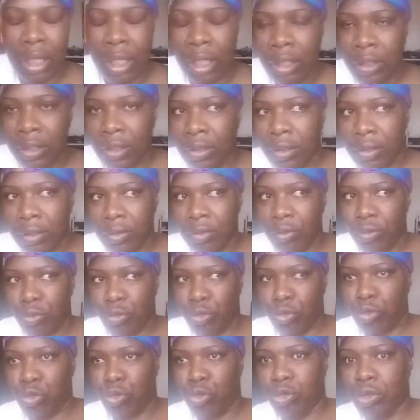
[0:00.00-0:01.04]
a
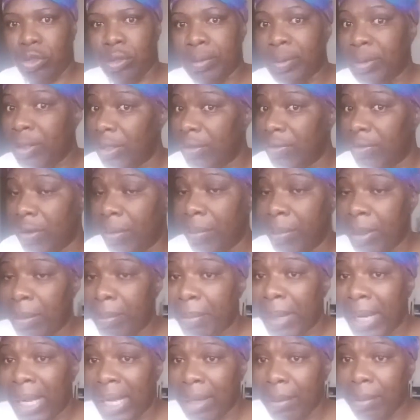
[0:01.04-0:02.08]
scripture from the
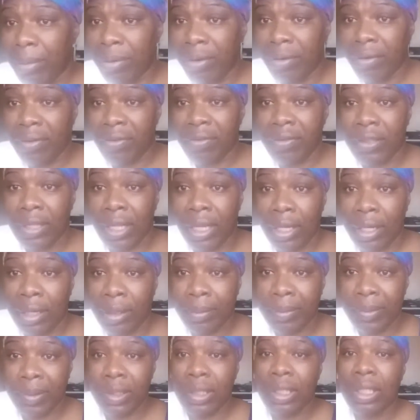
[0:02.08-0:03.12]
Bible,
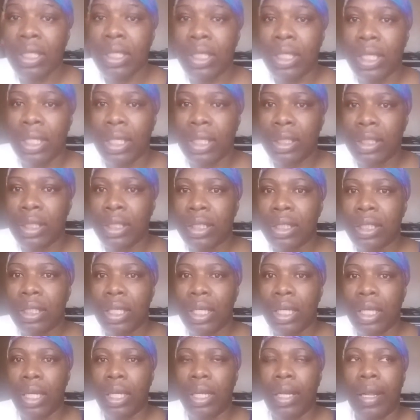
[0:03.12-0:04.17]
Psalms, yes,
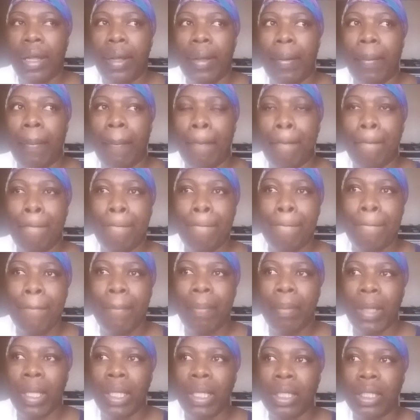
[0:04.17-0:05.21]
and um,
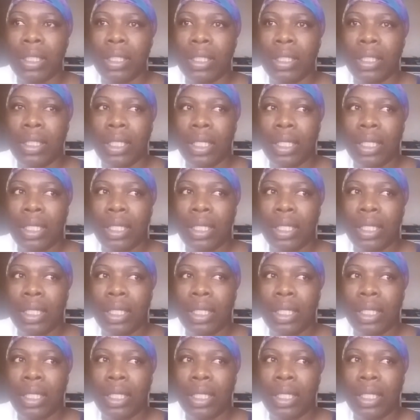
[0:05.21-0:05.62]
yeah